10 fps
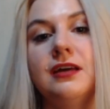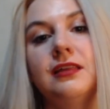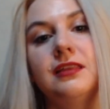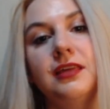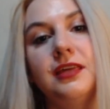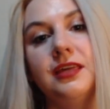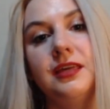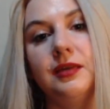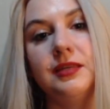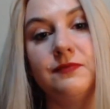
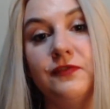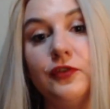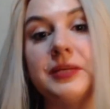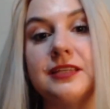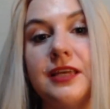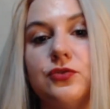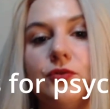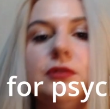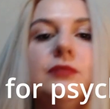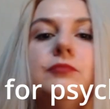the filming
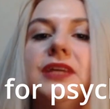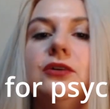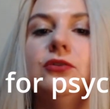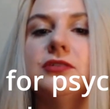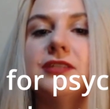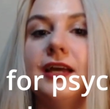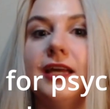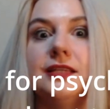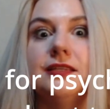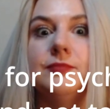schedule because I
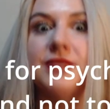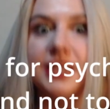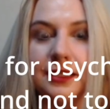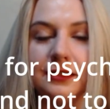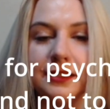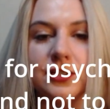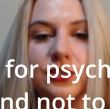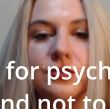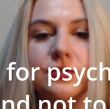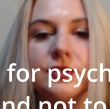had some technical
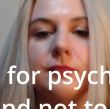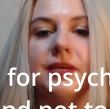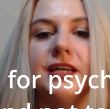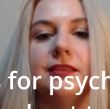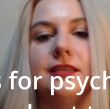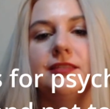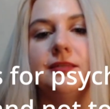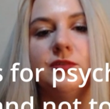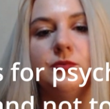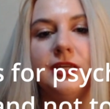issues, but they
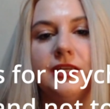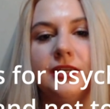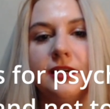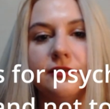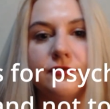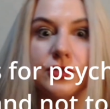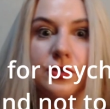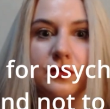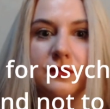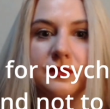seem to be kind of
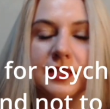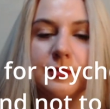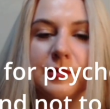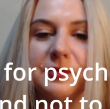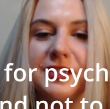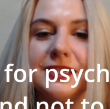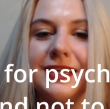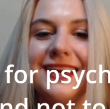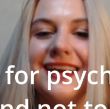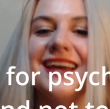resolved at the moment.
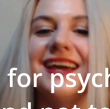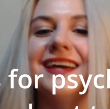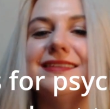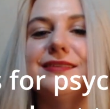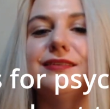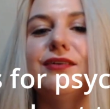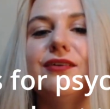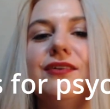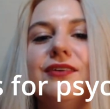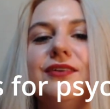And
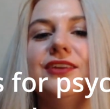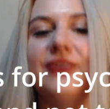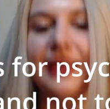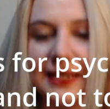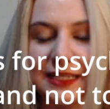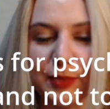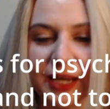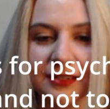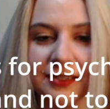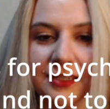so you can
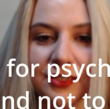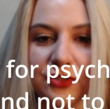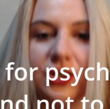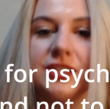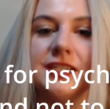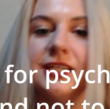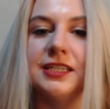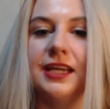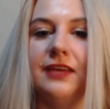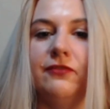expect new content
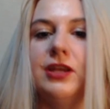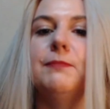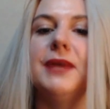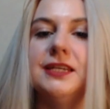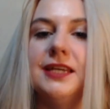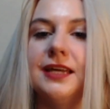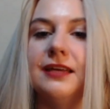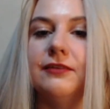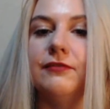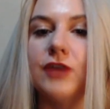every Monday
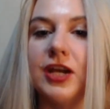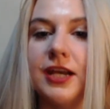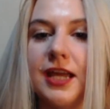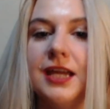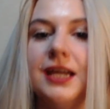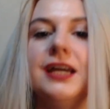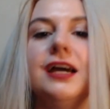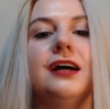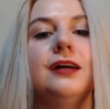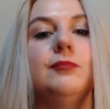and Friday.
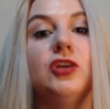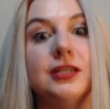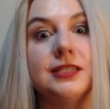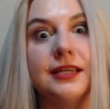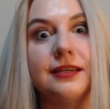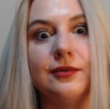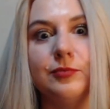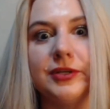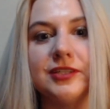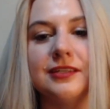I'm not a technical
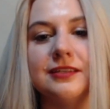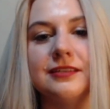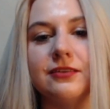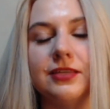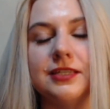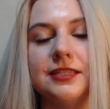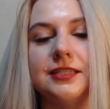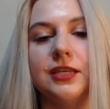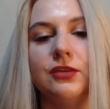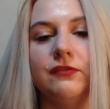person, so this is
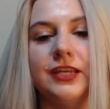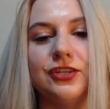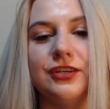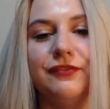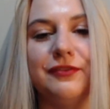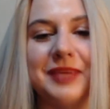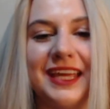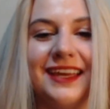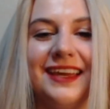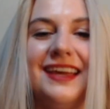a new venture for me.